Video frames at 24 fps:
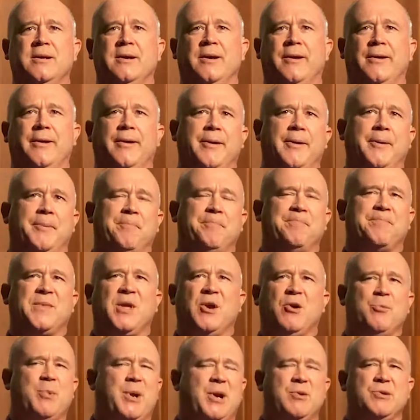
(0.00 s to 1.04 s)
um,
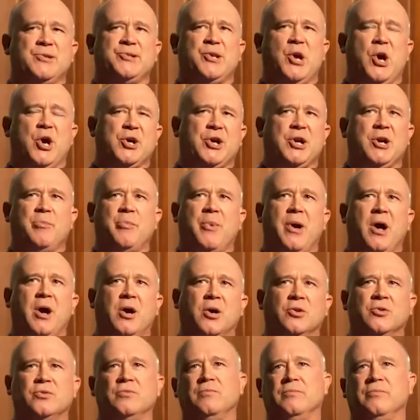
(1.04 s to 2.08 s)
everybody was talking
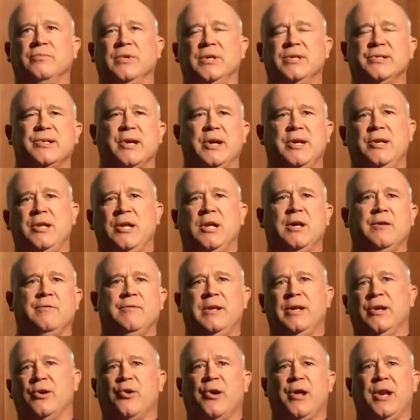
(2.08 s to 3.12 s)
about this idea of
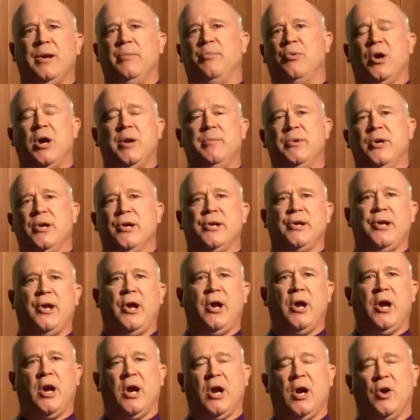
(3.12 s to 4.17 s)
integrated primary
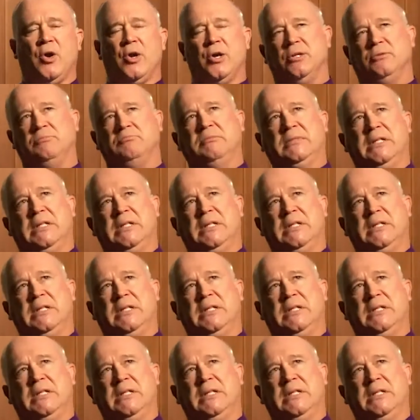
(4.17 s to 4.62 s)
care and,